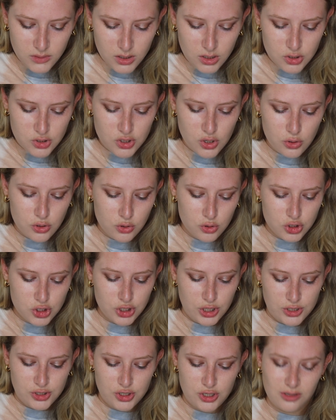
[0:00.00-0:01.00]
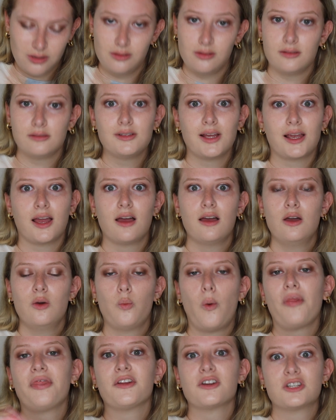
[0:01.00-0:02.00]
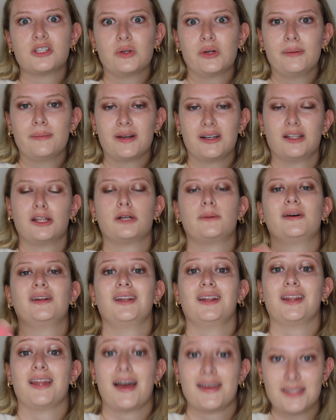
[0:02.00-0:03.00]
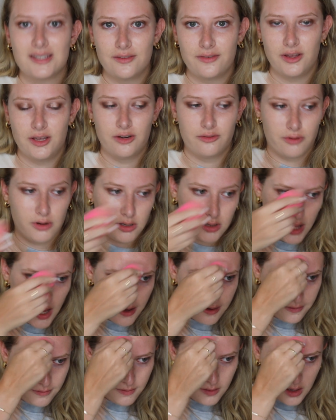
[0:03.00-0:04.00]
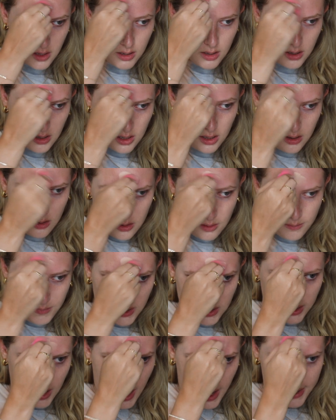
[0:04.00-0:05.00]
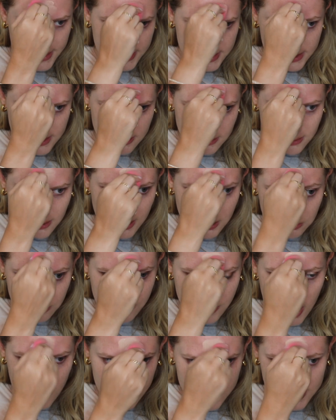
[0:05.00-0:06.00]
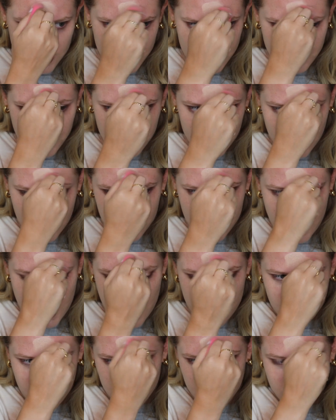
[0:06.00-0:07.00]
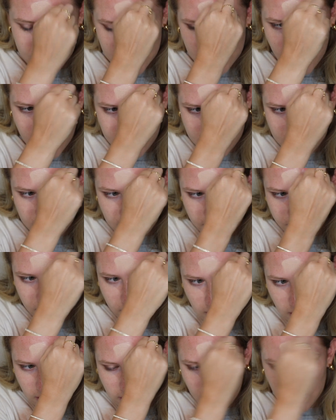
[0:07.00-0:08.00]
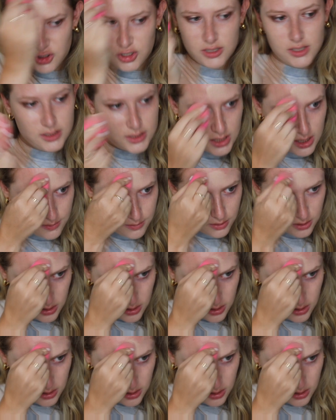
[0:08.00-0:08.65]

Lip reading: So you should just do like what they're doing but a little bit less of it in real life, because theirs looks really good on camera against lights and everything. That's just a tip.